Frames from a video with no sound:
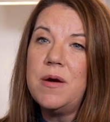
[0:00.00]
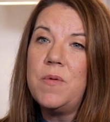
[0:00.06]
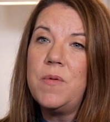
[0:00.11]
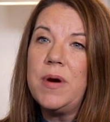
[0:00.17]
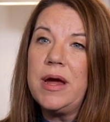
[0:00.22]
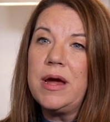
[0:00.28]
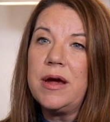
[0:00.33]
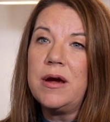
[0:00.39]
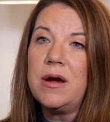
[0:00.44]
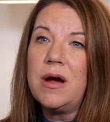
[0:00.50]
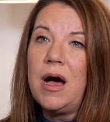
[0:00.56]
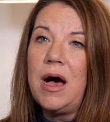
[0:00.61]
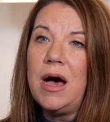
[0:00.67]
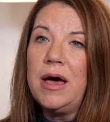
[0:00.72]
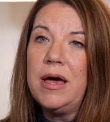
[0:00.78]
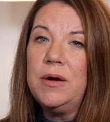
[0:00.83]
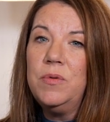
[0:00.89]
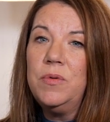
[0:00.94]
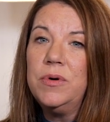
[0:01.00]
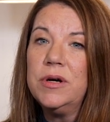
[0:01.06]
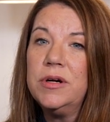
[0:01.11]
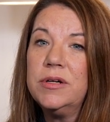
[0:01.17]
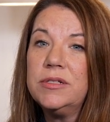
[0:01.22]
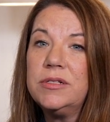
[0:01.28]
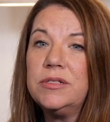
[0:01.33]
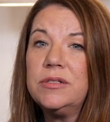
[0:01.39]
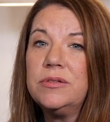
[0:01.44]
where I
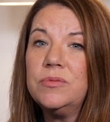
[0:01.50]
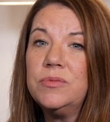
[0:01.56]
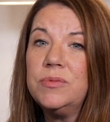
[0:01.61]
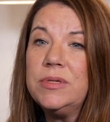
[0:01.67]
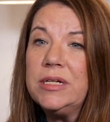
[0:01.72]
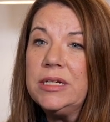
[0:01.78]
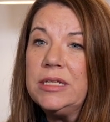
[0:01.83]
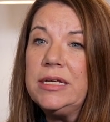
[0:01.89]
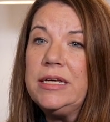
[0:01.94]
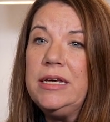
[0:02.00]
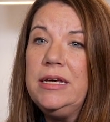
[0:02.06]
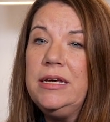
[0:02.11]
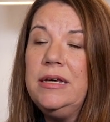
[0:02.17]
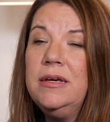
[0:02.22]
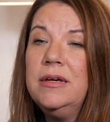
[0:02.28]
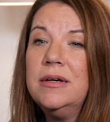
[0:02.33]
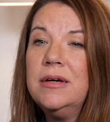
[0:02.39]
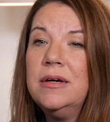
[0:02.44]
worked really